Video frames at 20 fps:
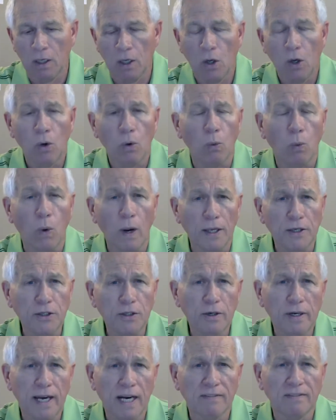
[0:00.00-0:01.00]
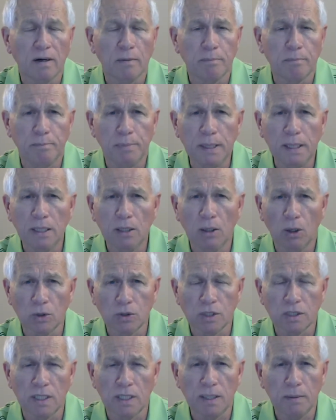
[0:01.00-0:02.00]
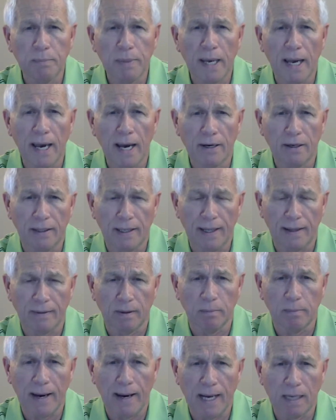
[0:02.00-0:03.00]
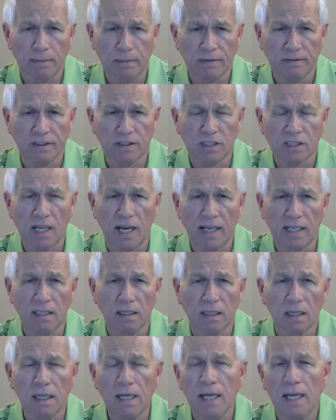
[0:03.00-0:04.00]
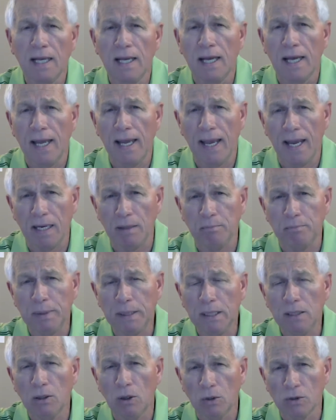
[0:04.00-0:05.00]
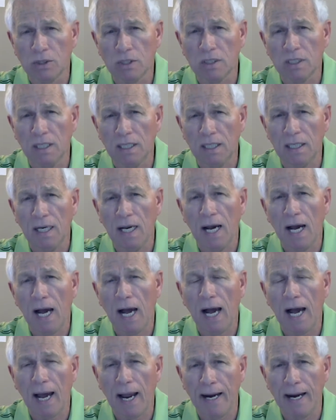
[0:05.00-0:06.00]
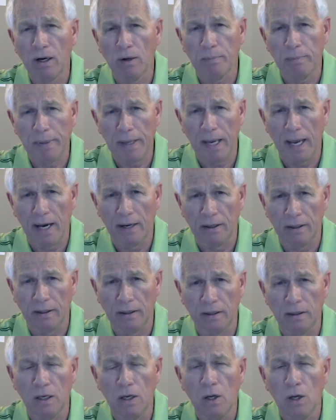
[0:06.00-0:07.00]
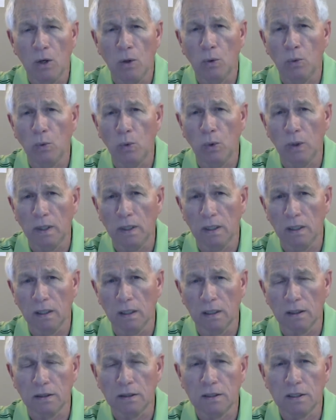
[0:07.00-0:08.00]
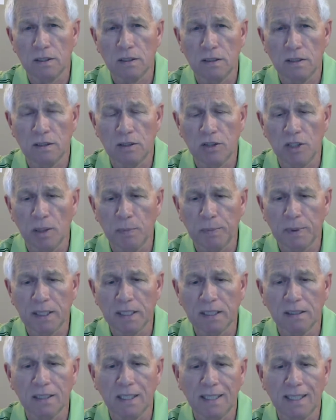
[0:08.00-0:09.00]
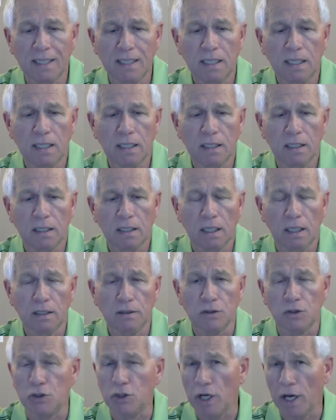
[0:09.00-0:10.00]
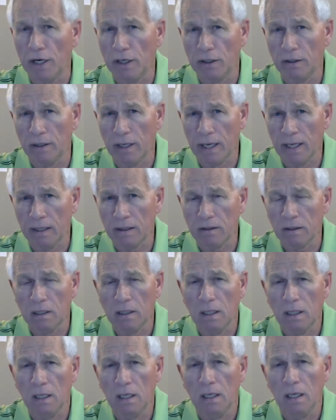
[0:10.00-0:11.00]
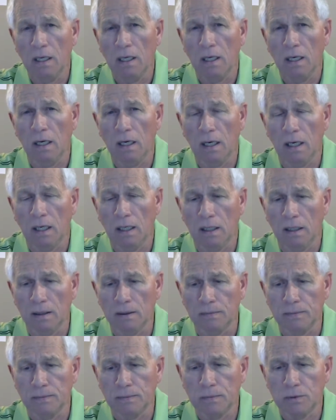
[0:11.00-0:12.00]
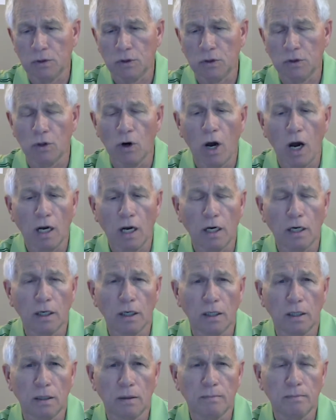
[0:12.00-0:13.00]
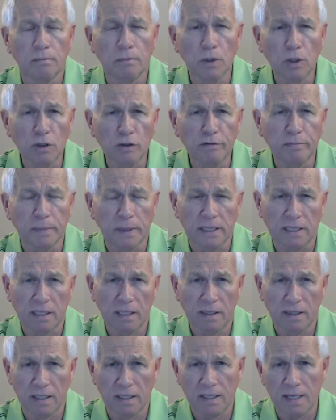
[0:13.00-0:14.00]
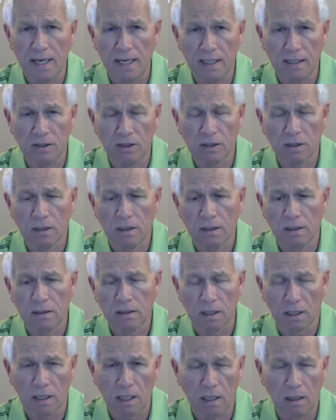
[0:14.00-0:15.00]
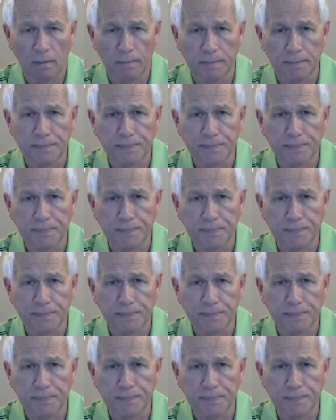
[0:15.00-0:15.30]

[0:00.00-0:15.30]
When you have a BOC pattern at the bottom of a cycle, a BOC higher pattern will typically generate stronger movement in the days to come.